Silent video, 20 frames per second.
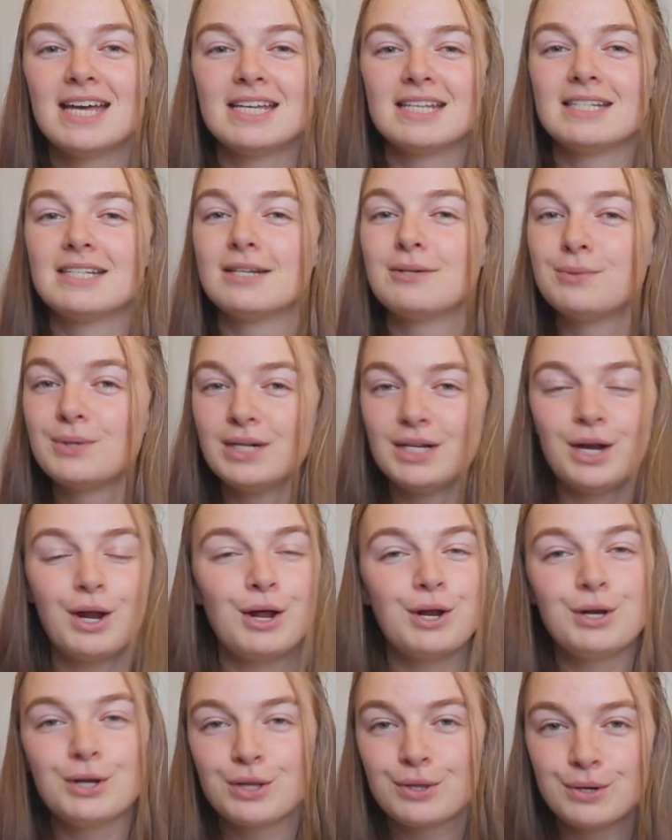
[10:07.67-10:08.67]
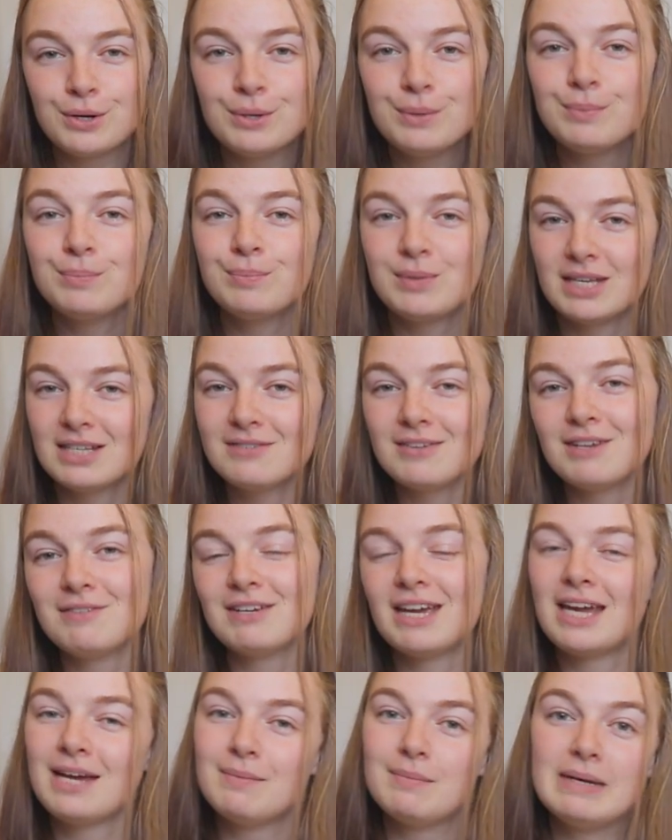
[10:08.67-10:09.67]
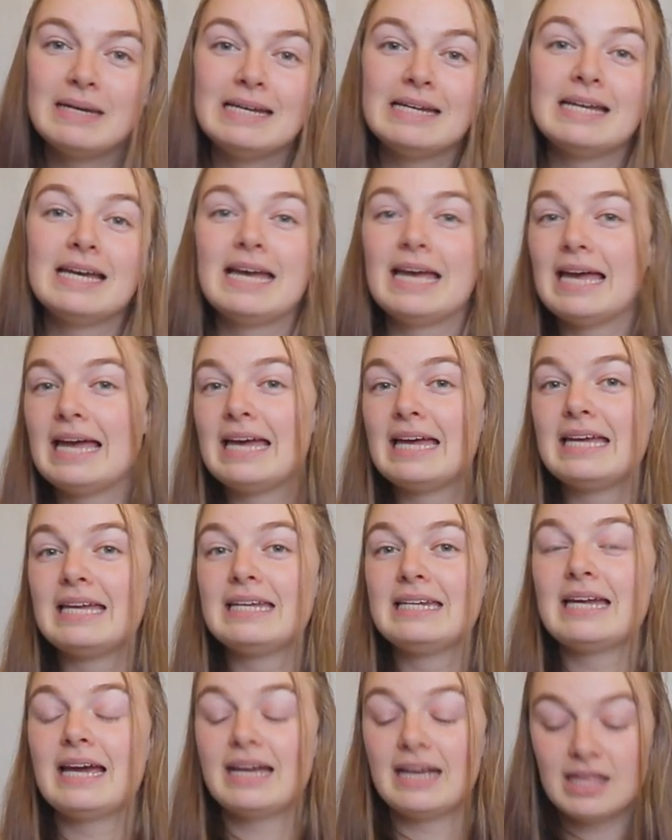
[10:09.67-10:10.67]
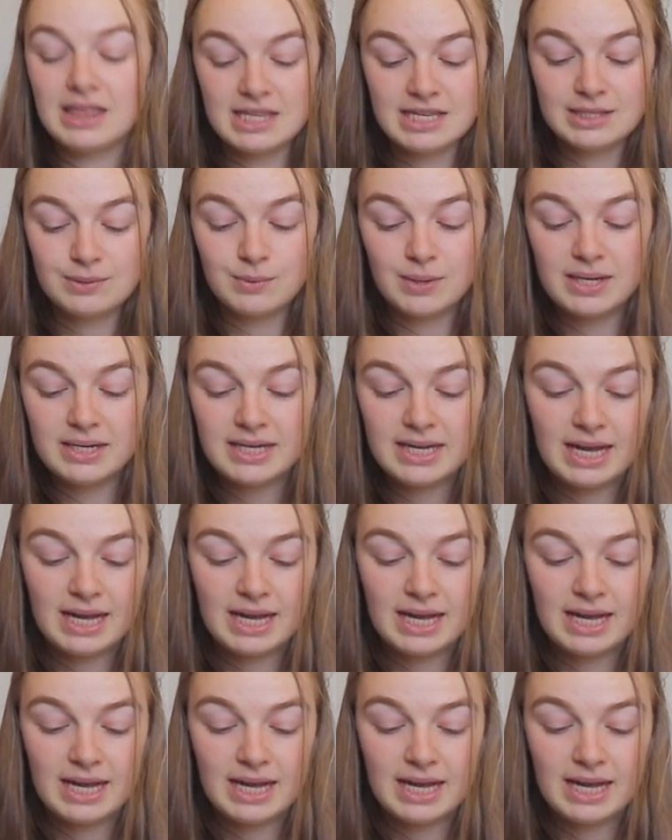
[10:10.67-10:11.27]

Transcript: still wanted another PS5 game and I got this one.